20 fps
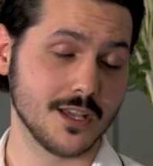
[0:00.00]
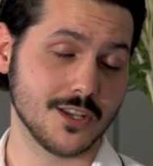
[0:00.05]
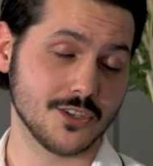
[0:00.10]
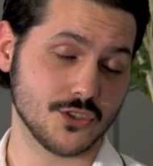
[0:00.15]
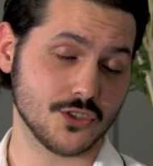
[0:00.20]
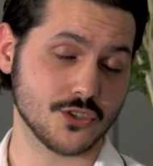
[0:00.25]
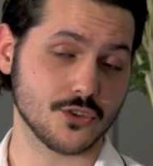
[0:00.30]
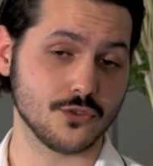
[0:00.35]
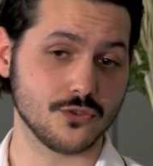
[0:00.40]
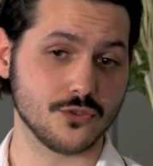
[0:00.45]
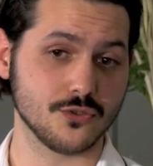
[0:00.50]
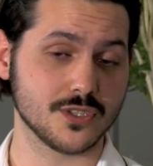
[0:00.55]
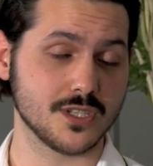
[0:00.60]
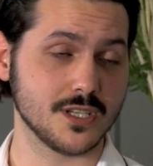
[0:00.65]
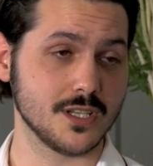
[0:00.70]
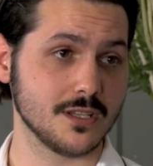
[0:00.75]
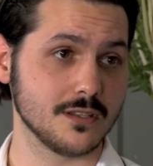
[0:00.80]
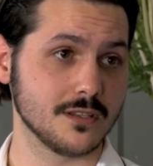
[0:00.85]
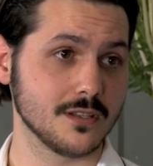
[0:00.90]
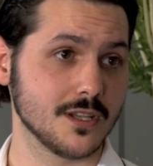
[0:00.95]
It's just good to
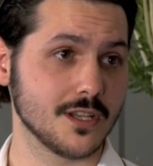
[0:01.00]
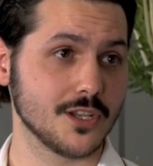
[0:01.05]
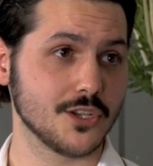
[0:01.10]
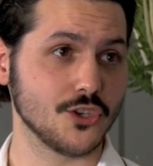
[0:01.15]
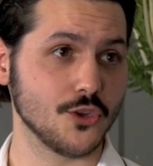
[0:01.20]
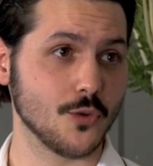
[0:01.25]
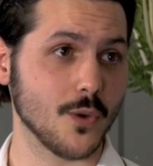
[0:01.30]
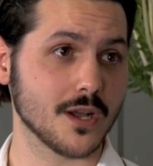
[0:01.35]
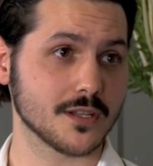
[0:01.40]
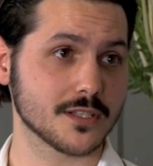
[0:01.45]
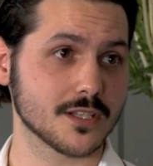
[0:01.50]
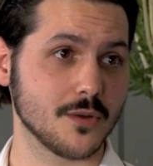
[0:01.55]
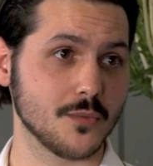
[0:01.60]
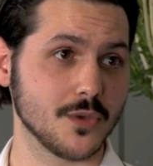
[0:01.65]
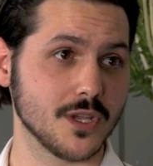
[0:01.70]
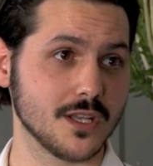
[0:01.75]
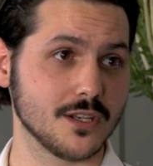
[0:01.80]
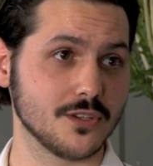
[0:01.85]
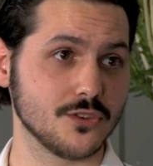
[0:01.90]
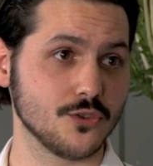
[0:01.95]
see new acts
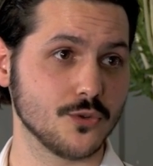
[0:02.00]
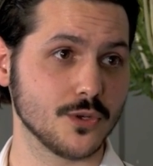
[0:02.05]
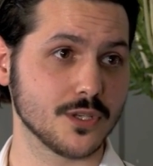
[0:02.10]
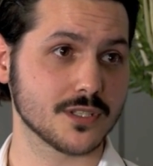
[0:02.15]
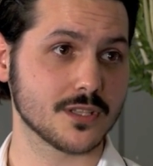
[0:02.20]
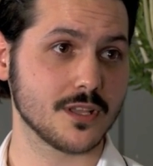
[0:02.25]
coming in and doing